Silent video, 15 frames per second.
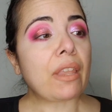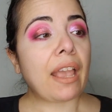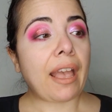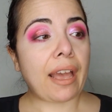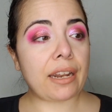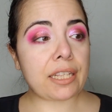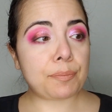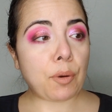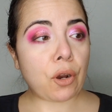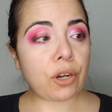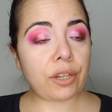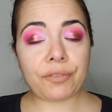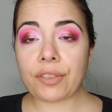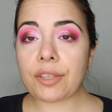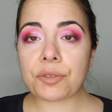And as part
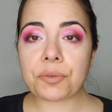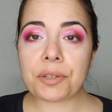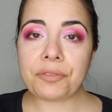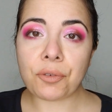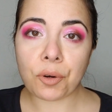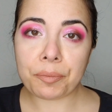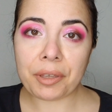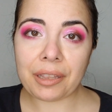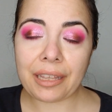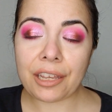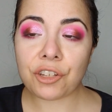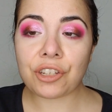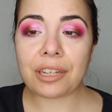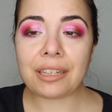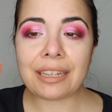of this
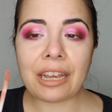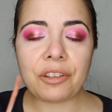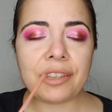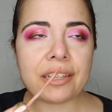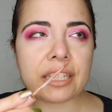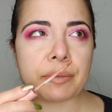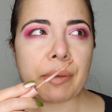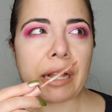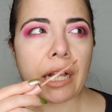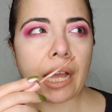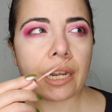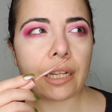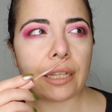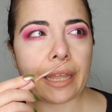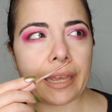reformulation, now they smell kind
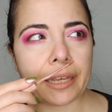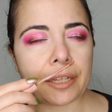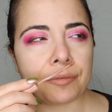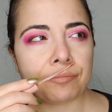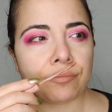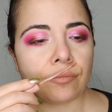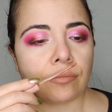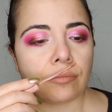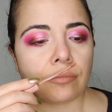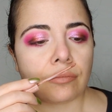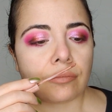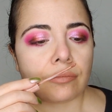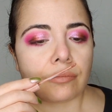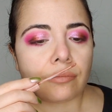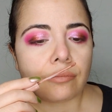of like
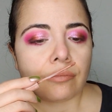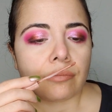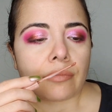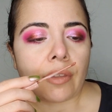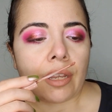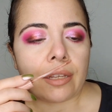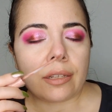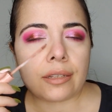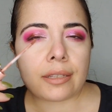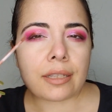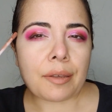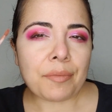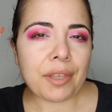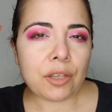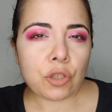
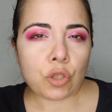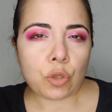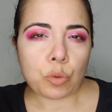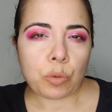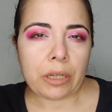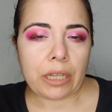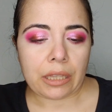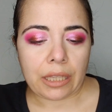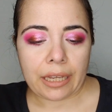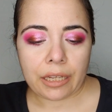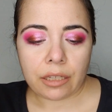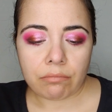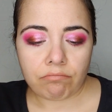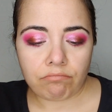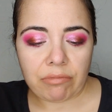something sweet, like
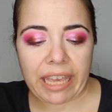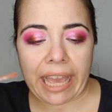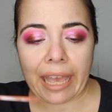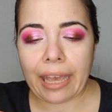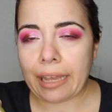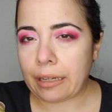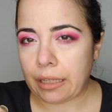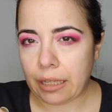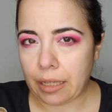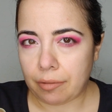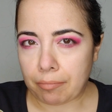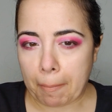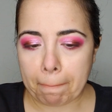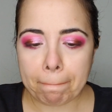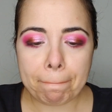candy,
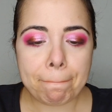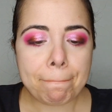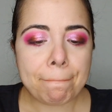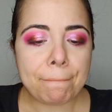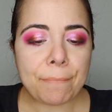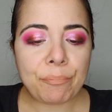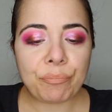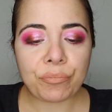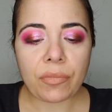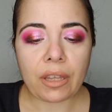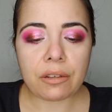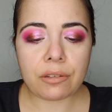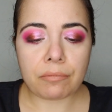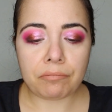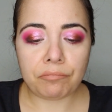
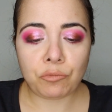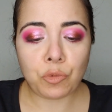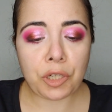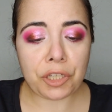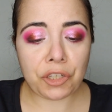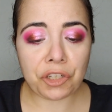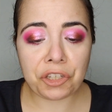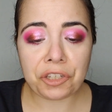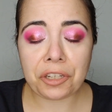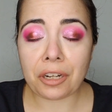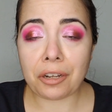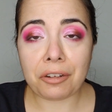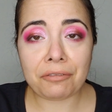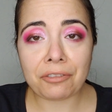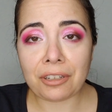which, you
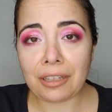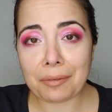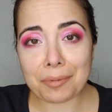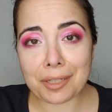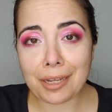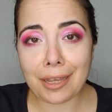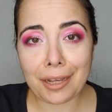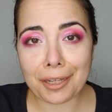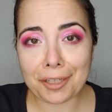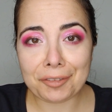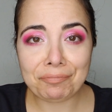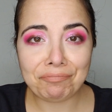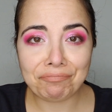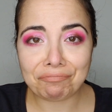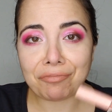know, for lipstick,
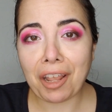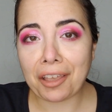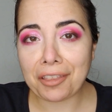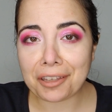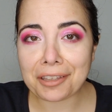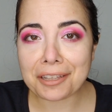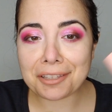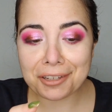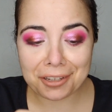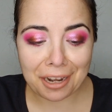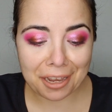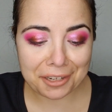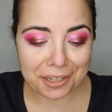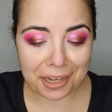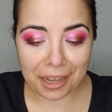I think that's a good
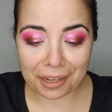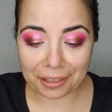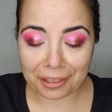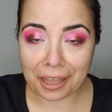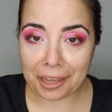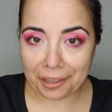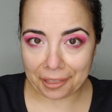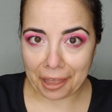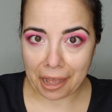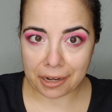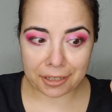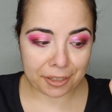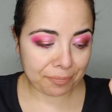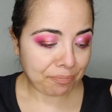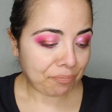idea. I like that.
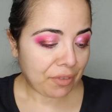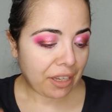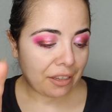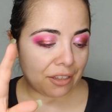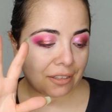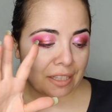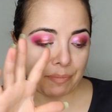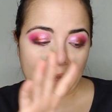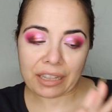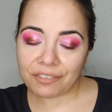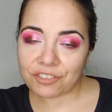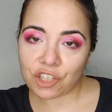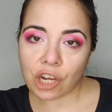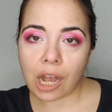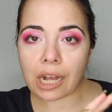Smell of
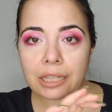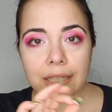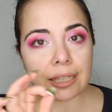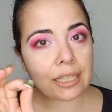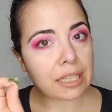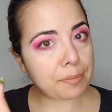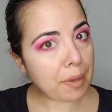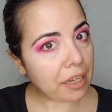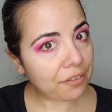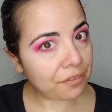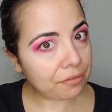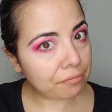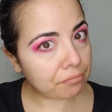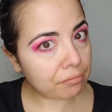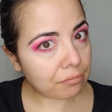chocolate, smell of
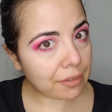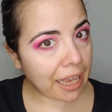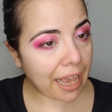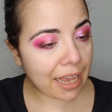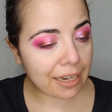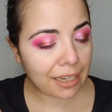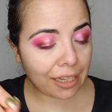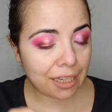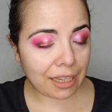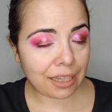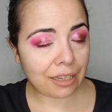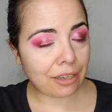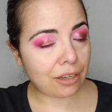candy.